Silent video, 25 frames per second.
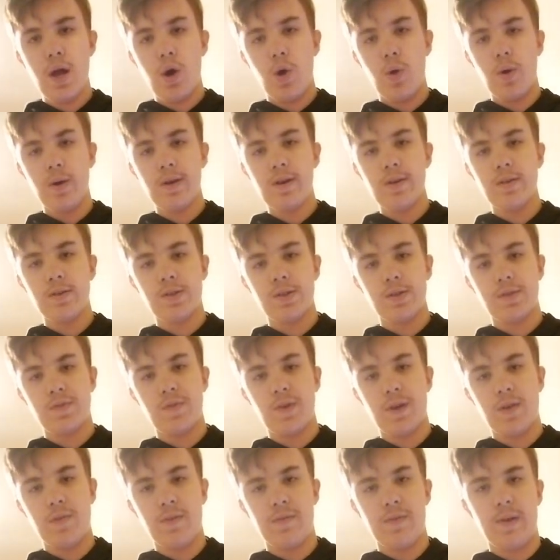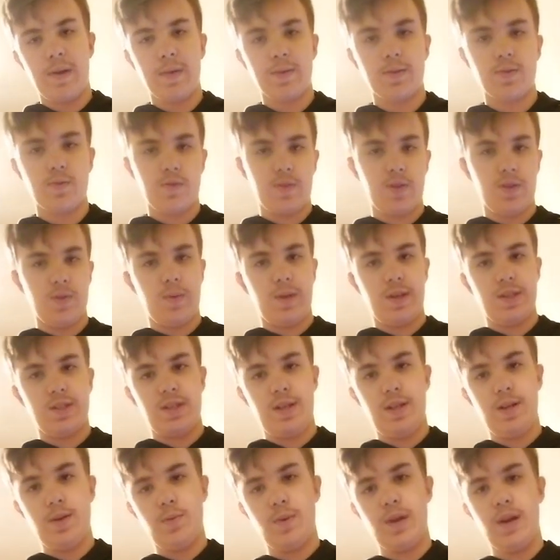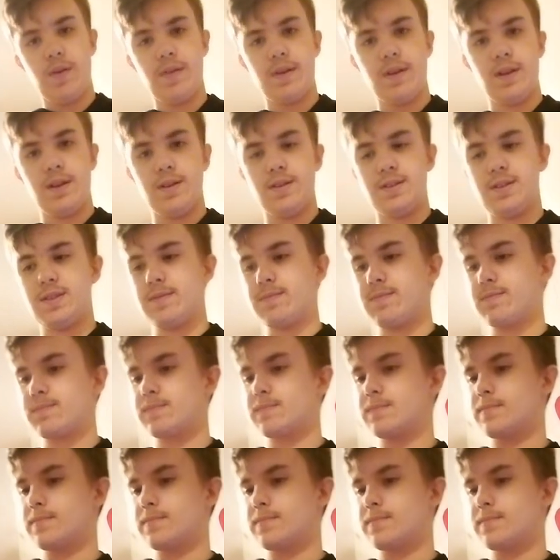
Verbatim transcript: or you're just fine with Alex the Crow whatever it is.